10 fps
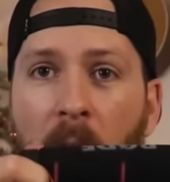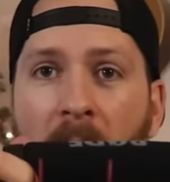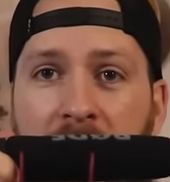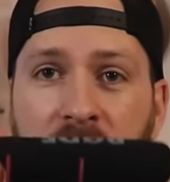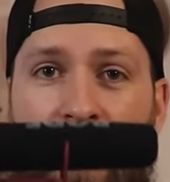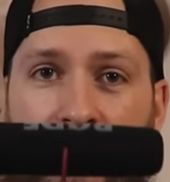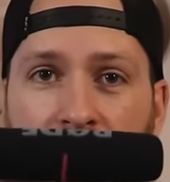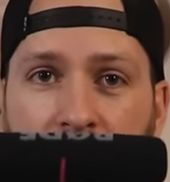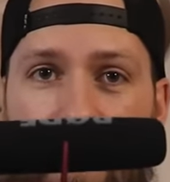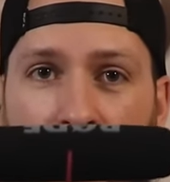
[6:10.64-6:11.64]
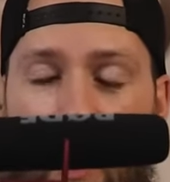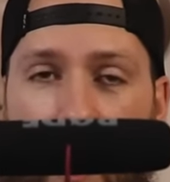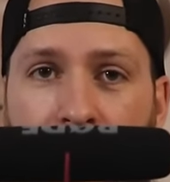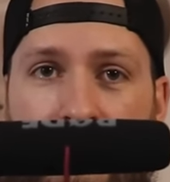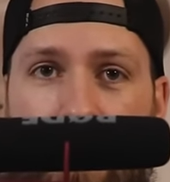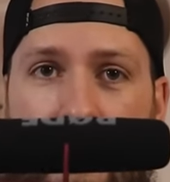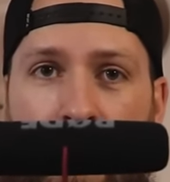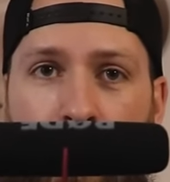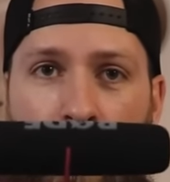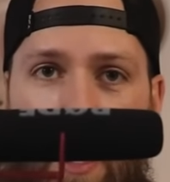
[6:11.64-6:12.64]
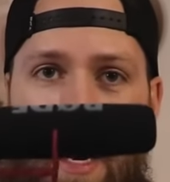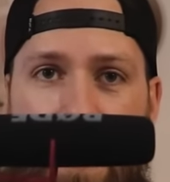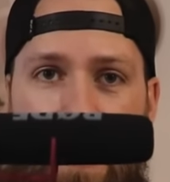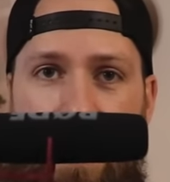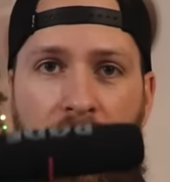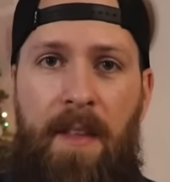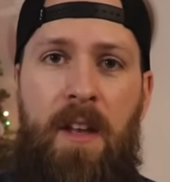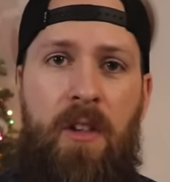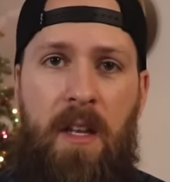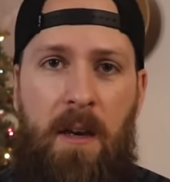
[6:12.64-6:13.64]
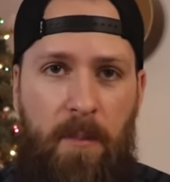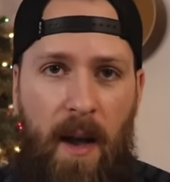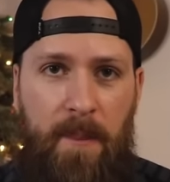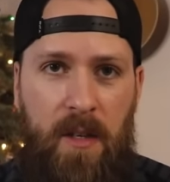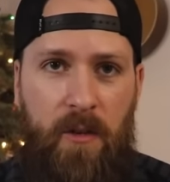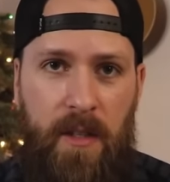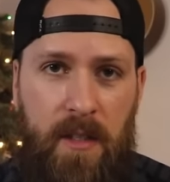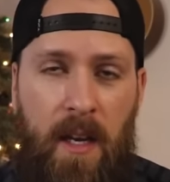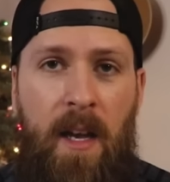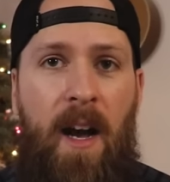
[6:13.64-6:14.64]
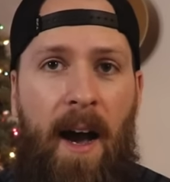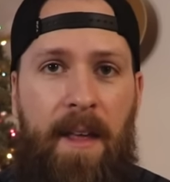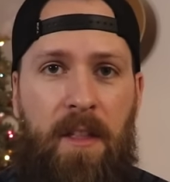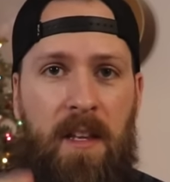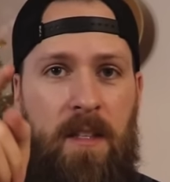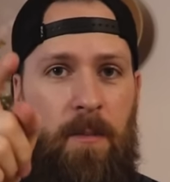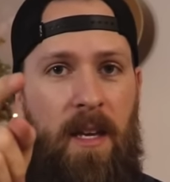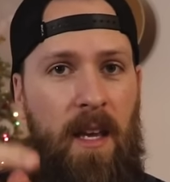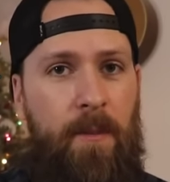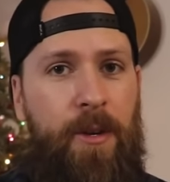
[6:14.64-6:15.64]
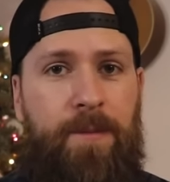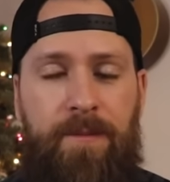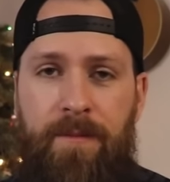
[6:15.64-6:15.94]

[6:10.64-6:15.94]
I started this video on this microphone and I still had the clicking popping noise. I think it's my camera.